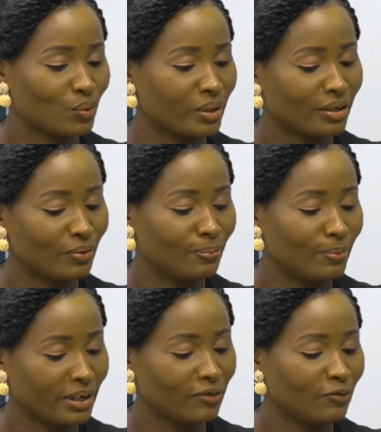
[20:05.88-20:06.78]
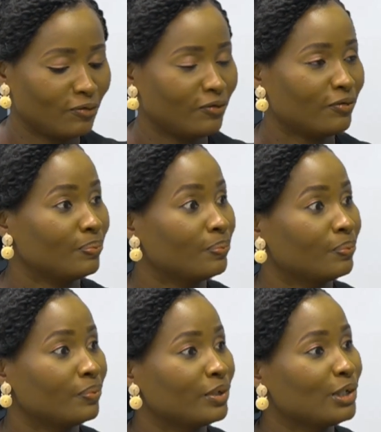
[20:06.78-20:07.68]
we delve
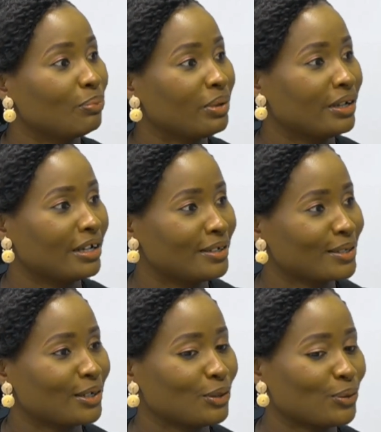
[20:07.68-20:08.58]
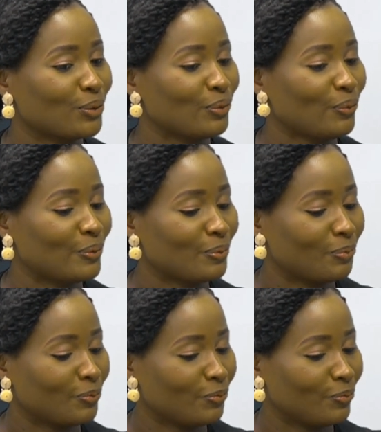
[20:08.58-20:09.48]
deeper in the discussion,
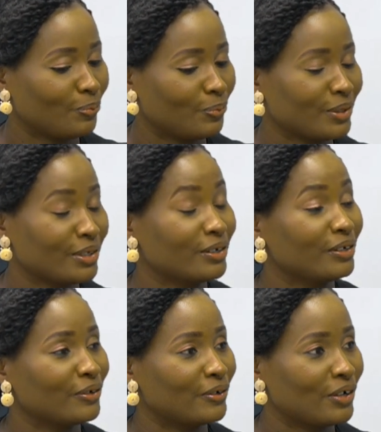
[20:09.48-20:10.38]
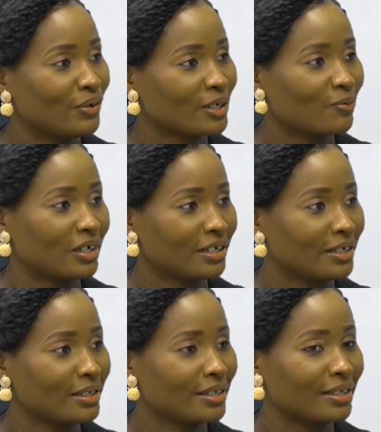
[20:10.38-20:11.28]
still on the risk
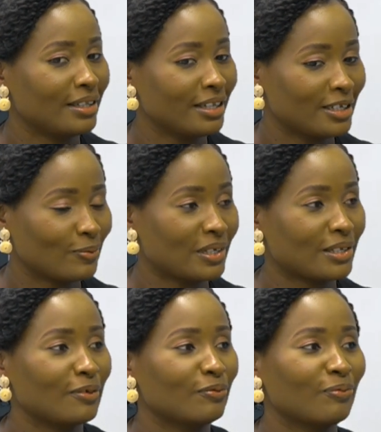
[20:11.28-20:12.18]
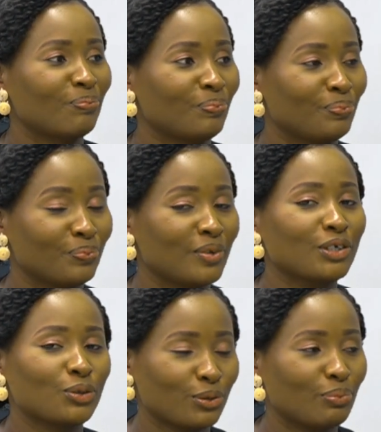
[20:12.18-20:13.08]
factors, let's first have
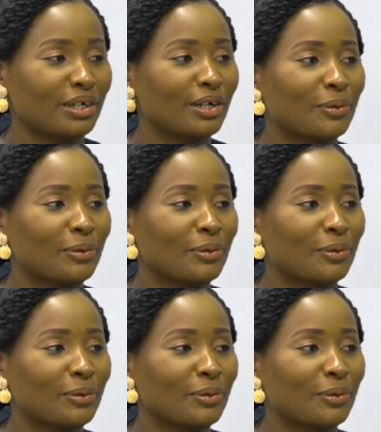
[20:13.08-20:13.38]
a short break.